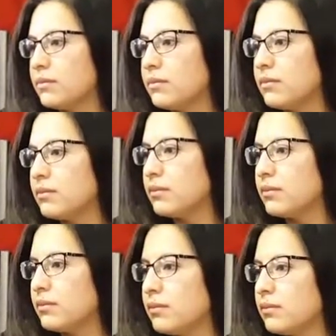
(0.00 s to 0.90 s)

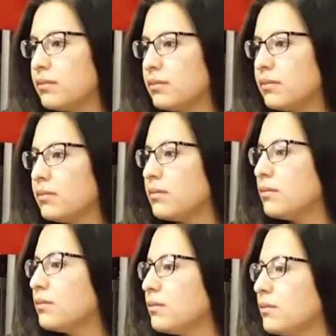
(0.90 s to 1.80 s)

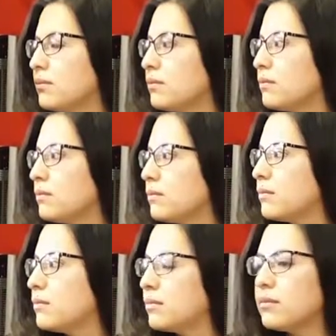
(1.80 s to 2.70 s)

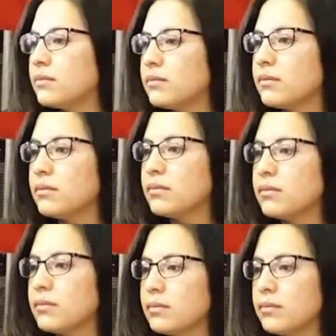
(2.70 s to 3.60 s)

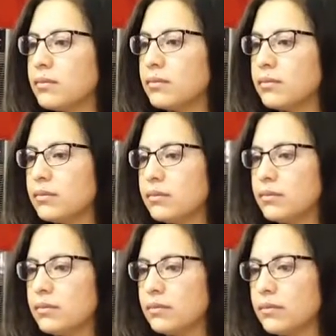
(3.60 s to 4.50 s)

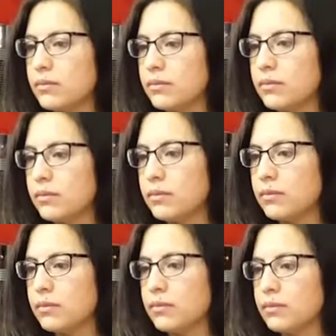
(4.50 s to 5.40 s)

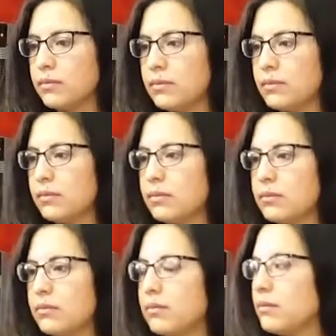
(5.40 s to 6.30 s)

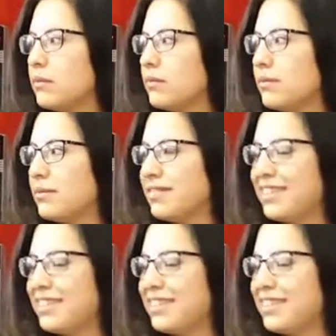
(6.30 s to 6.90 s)
The person shown says nothing.